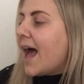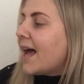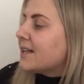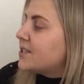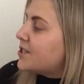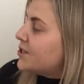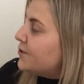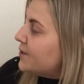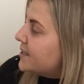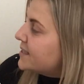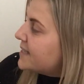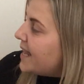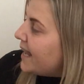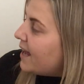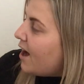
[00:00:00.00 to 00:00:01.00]
As soon
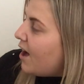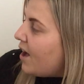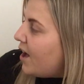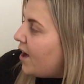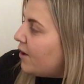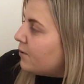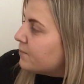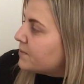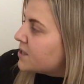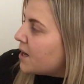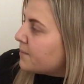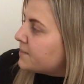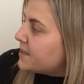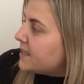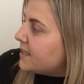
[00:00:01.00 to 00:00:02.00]
as they got home,
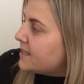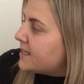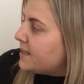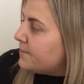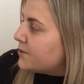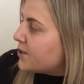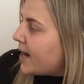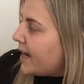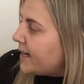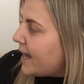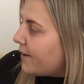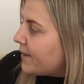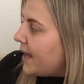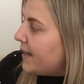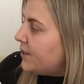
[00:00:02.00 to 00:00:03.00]
Topsy and Tim tried
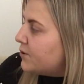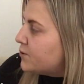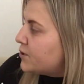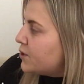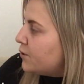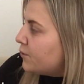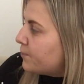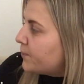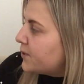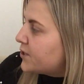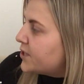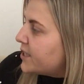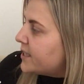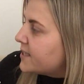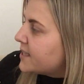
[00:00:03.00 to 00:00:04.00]
out their new
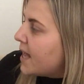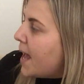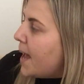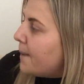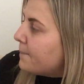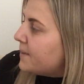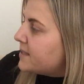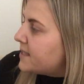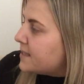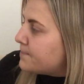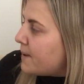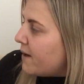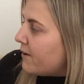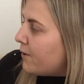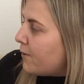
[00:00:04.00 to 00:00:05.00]
toothbrushes. Mrs.
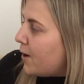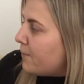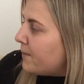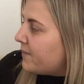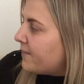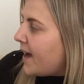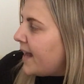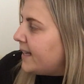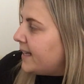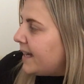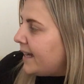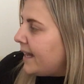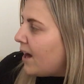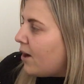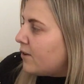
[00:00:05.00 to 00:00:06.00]
Berry won't be finding
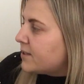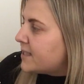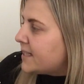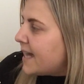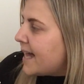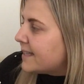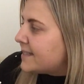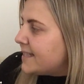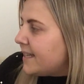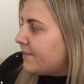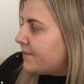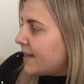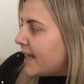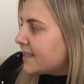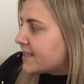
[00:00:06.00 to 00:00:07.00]
any holes in our
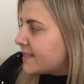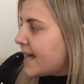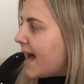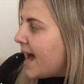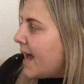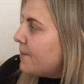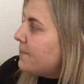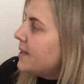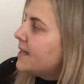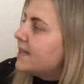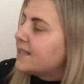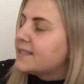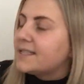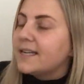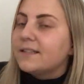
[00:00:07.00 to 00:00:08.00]
teeth next time,
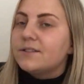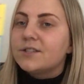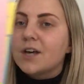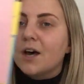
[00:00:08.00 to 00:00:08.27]
said